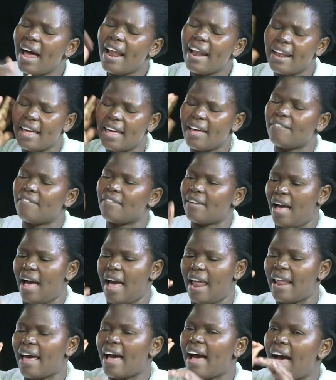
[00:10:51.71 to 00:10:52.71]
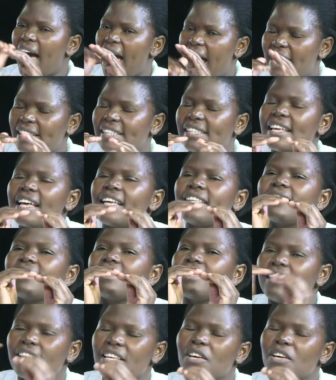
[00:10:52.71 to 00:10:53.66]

can access higher education